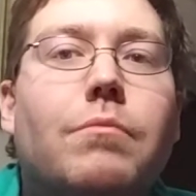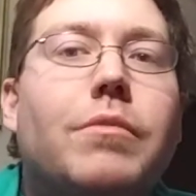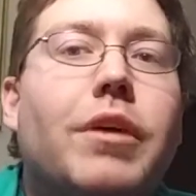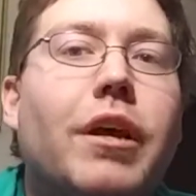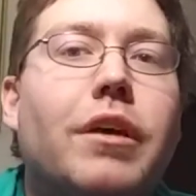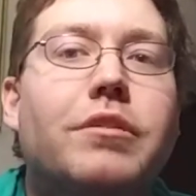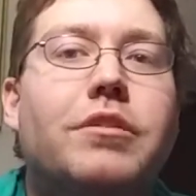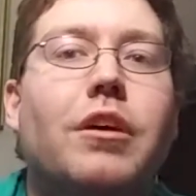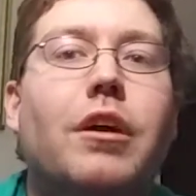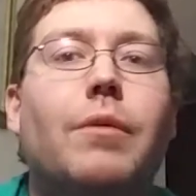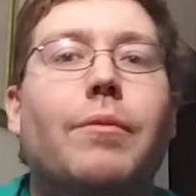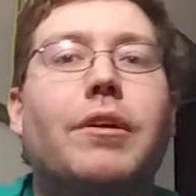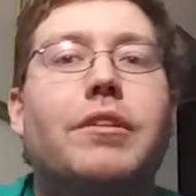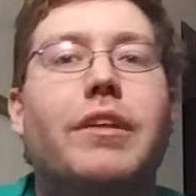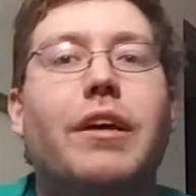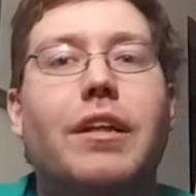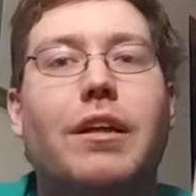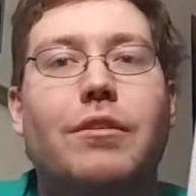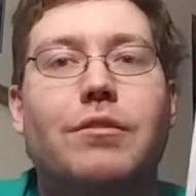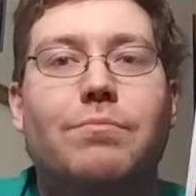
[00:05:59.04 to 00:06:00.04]
Yeah, sorry about
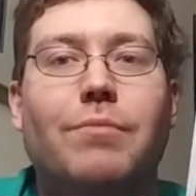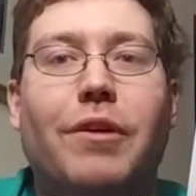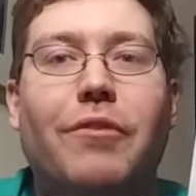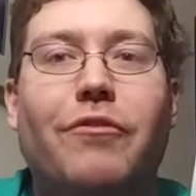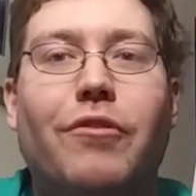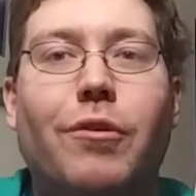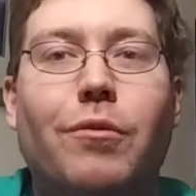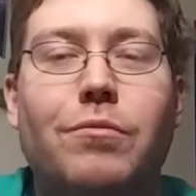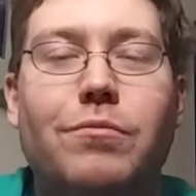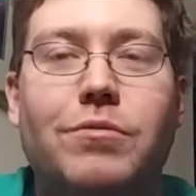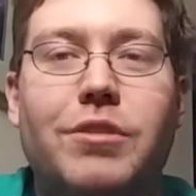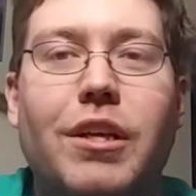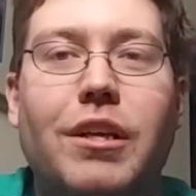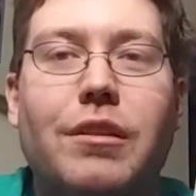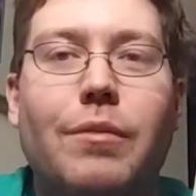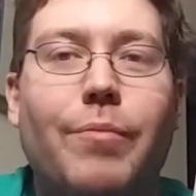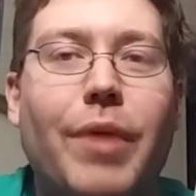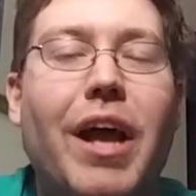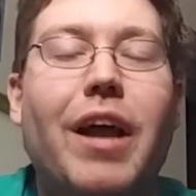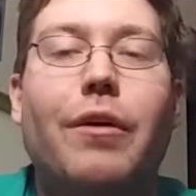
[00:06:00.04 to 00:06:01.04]
that. That was my phone
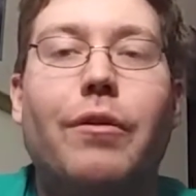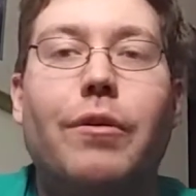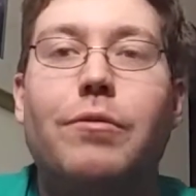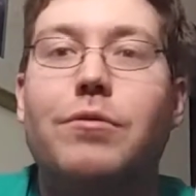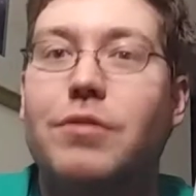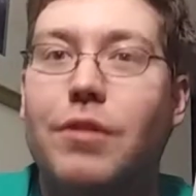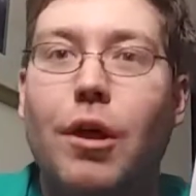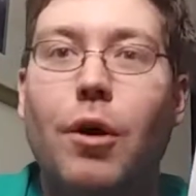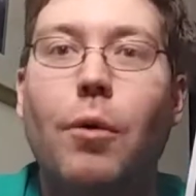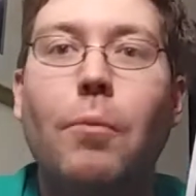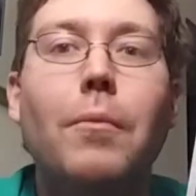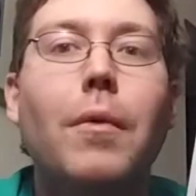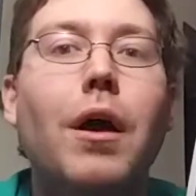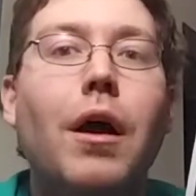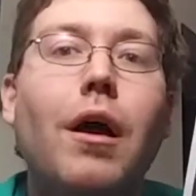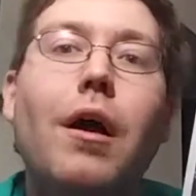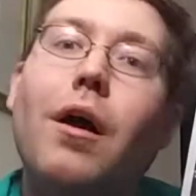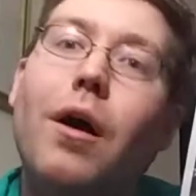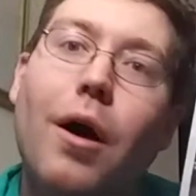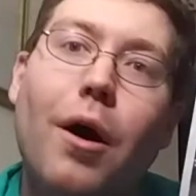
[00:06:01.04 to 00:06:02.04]
saying the battery was low.
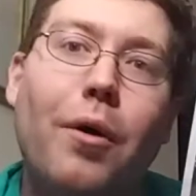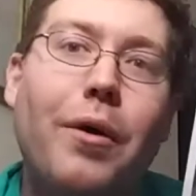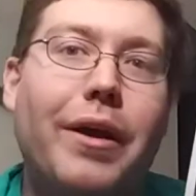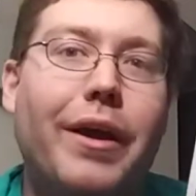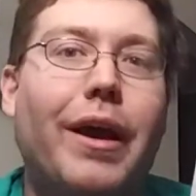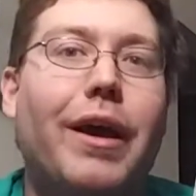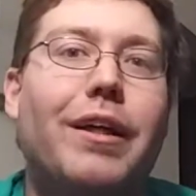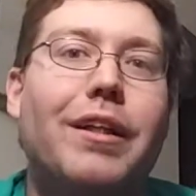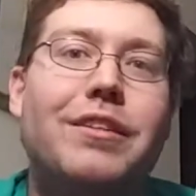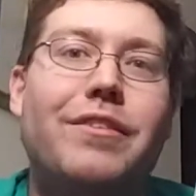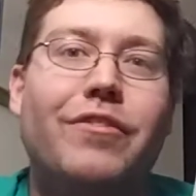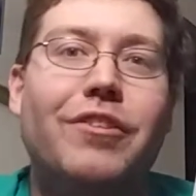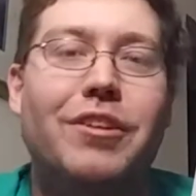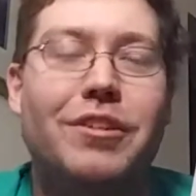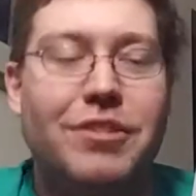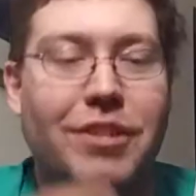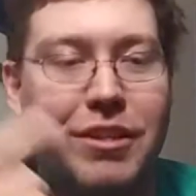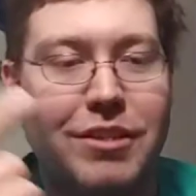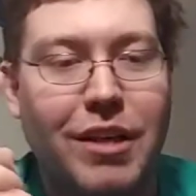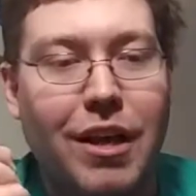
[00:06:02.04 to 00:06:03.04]
Okay, let's
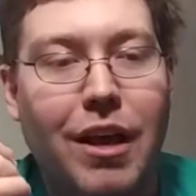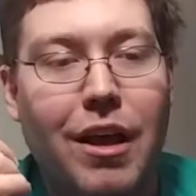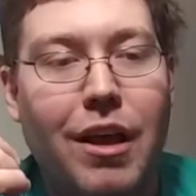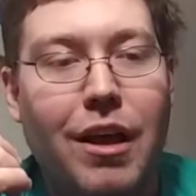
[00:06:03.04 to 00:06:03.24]
finish this.